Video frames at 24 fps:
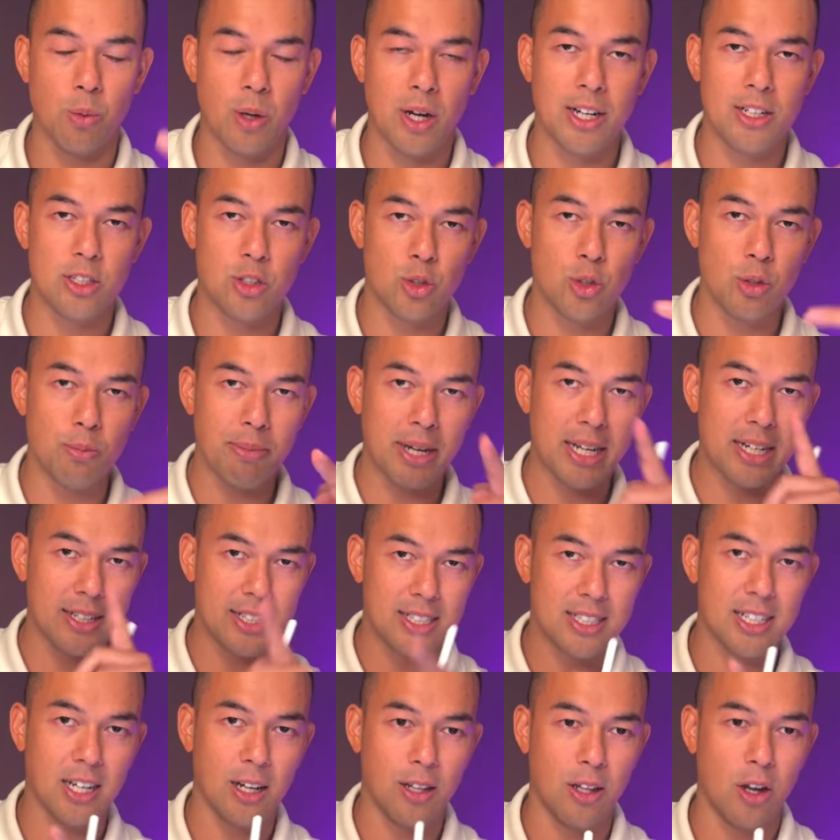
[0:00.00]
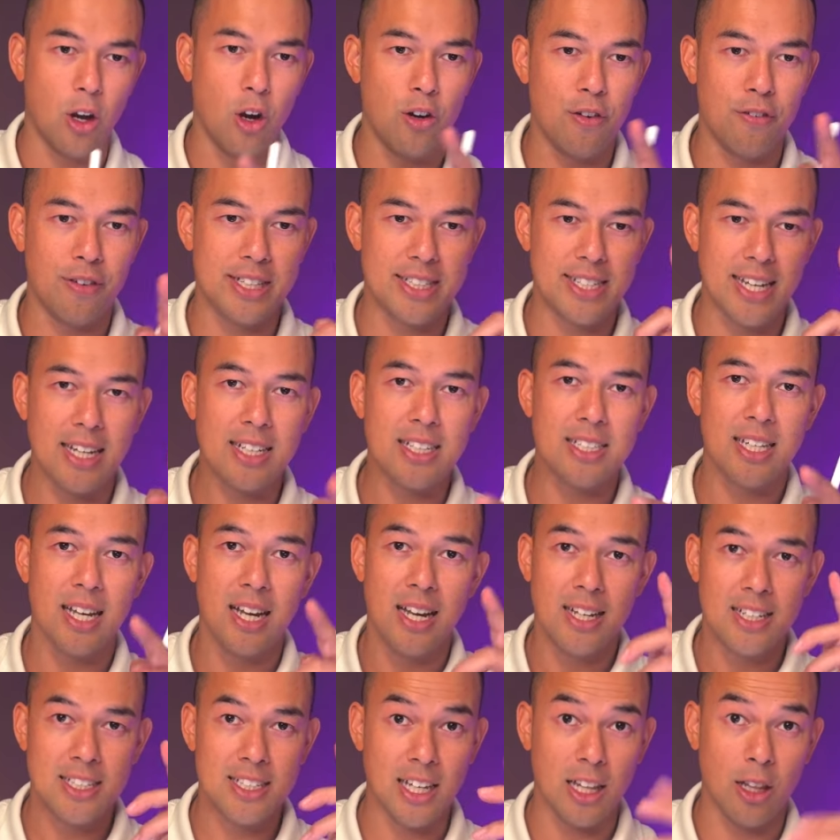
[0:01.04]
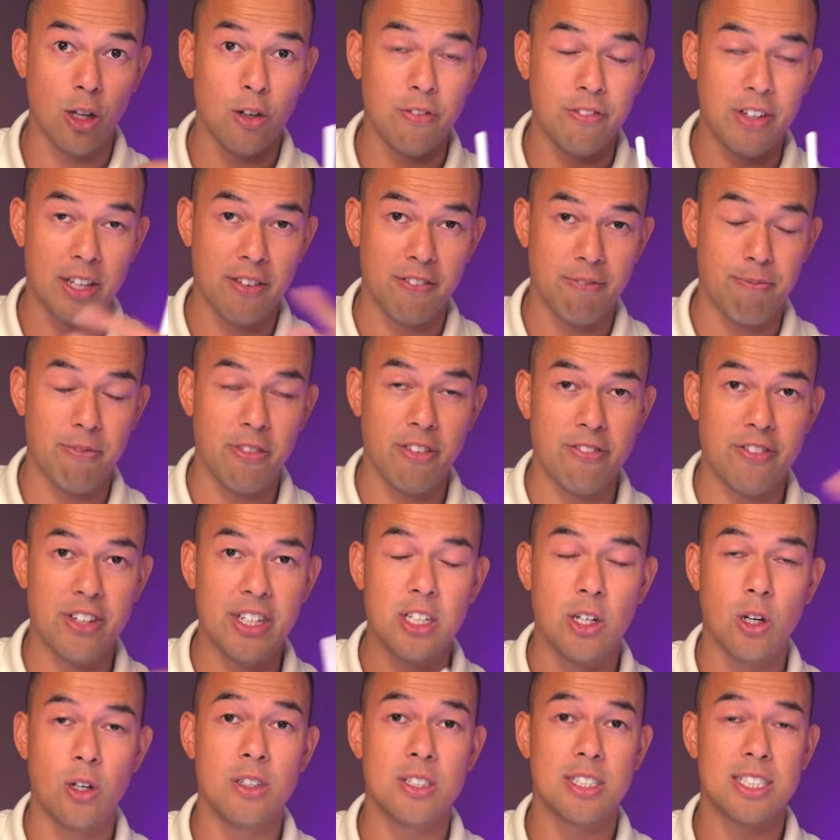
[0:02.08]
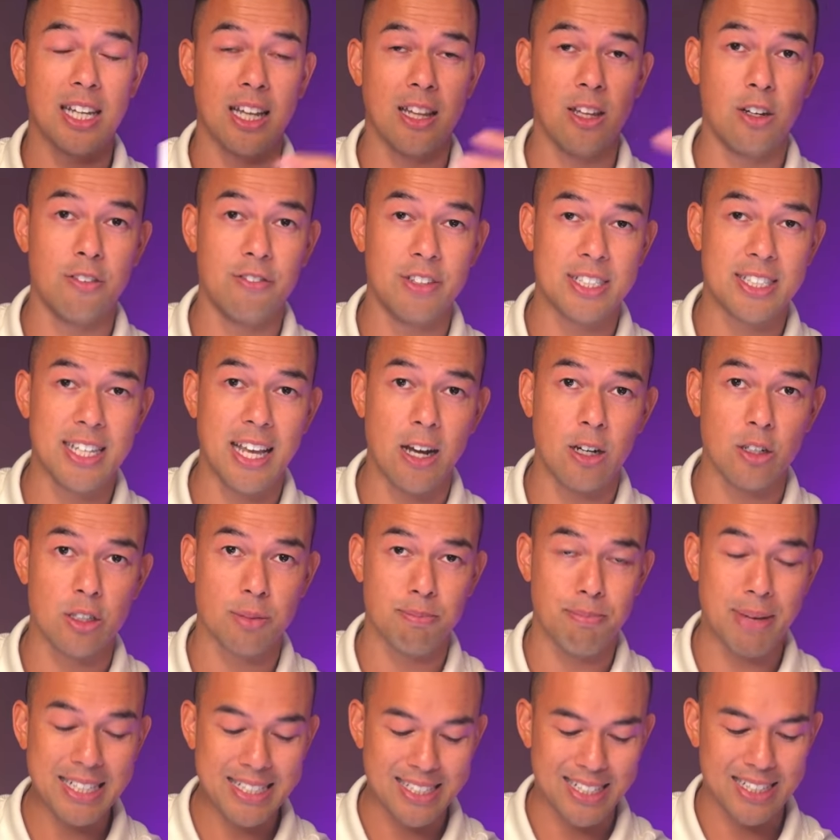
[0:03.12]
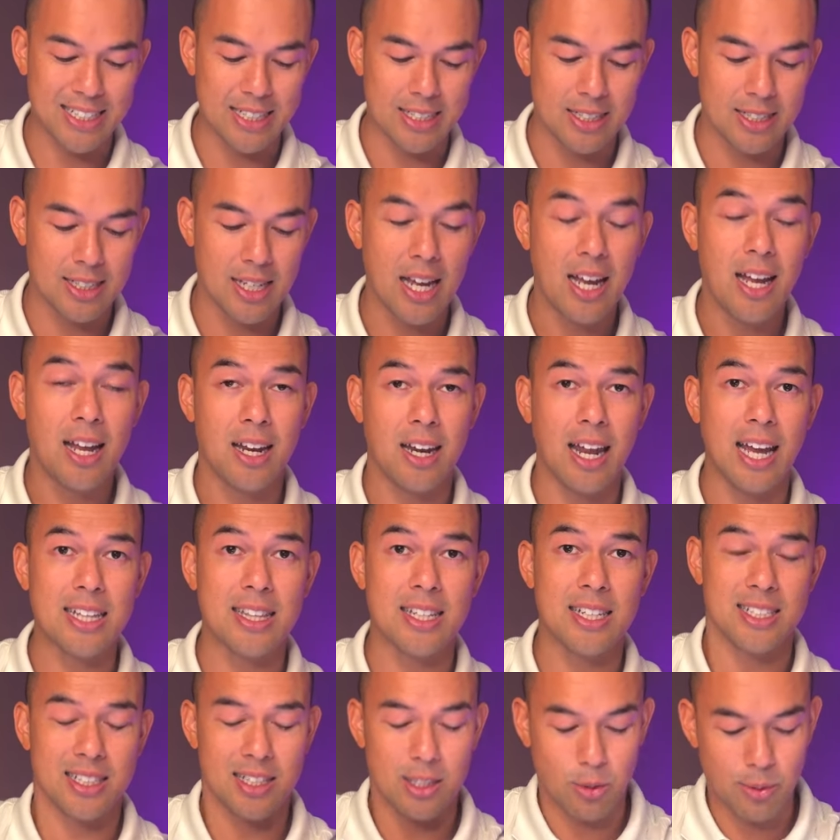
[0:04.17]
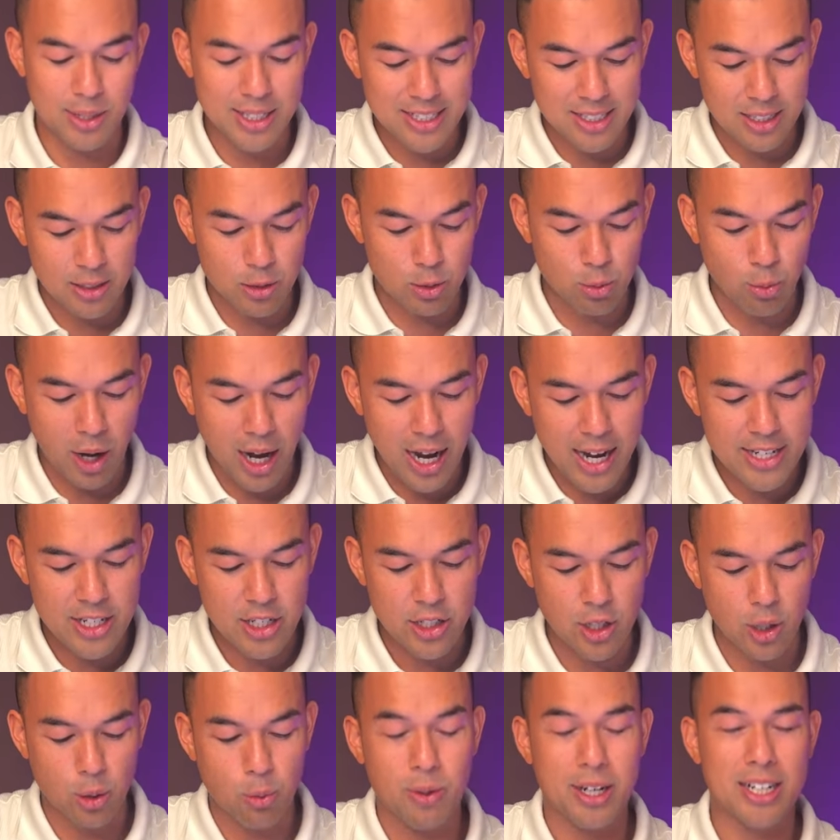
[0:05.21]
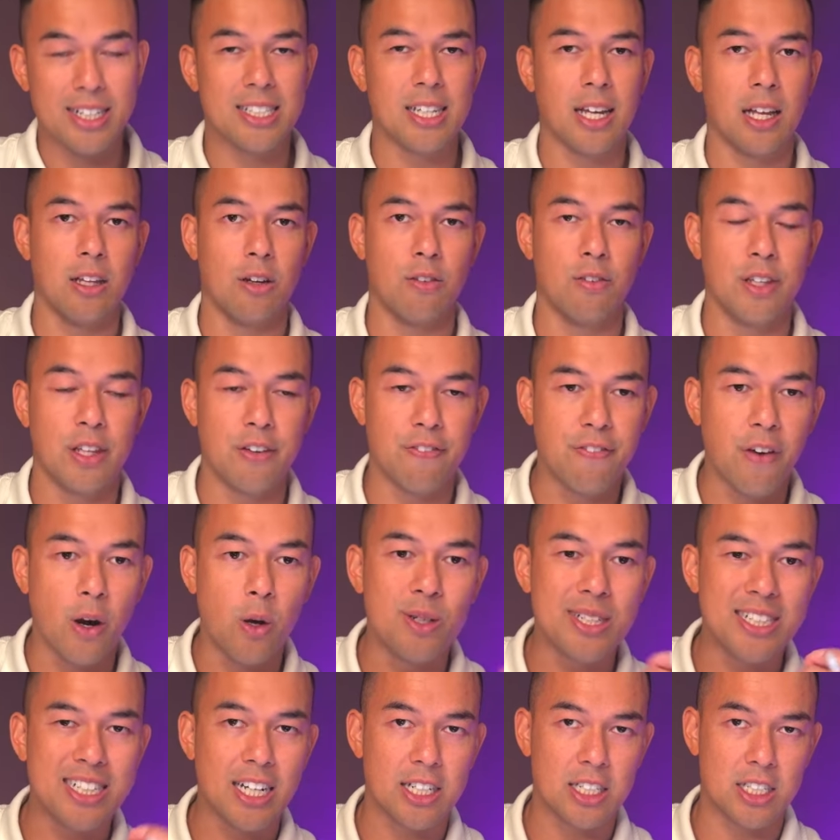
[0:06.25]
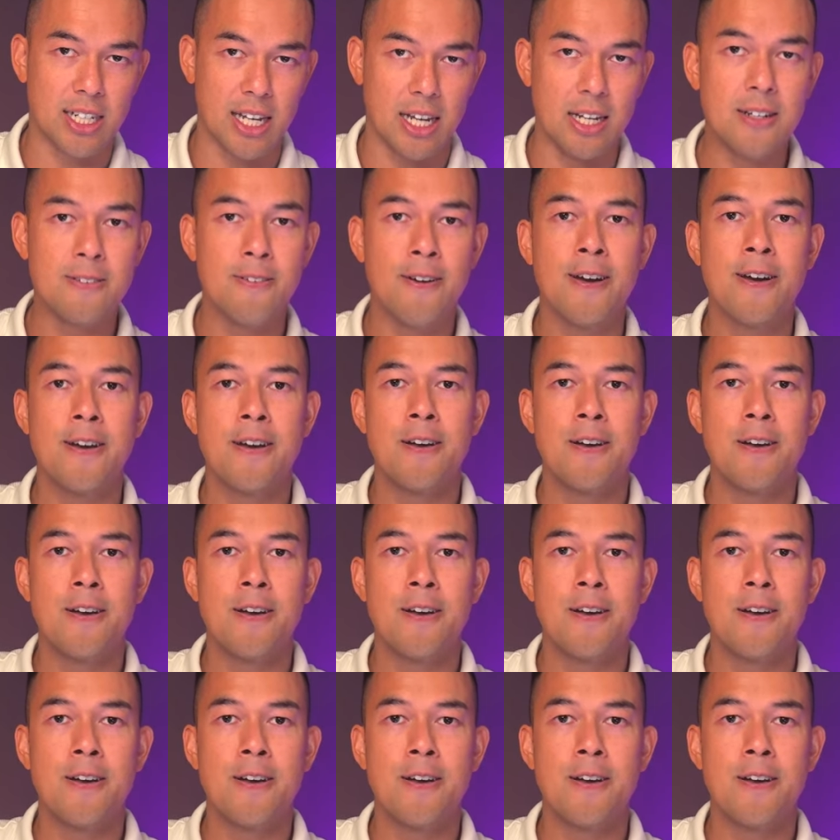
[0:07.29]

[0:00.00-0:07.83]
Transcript: What I do mean is sell over text, sell over video, sell over sales messages like this. The reasons why you don't want to sell over the phone just yet